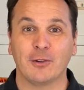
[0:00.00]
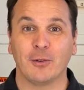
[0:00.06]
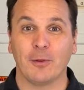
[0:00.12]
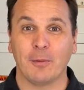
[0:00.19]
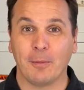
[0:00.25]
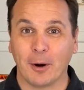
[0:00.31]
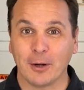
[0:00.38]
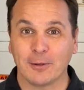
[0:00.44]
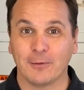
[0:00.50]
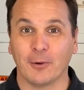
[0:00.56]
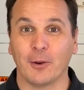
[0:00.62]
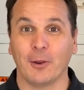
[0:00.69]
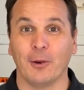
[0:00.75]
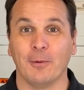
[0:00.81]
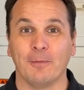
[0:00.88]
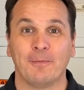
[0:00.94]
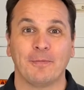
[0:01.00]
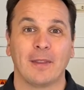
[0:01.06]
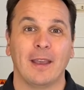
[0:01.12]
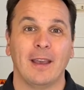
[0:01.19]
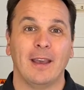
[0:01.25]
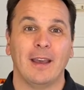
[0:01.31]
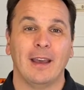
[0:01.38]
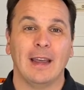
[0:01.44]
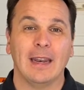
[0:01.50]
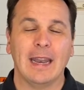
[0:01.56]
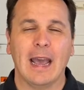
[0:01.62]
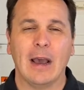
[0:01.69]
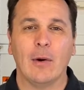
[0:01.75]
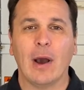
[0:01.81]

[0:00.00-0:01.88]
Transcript: the parts for you. Now,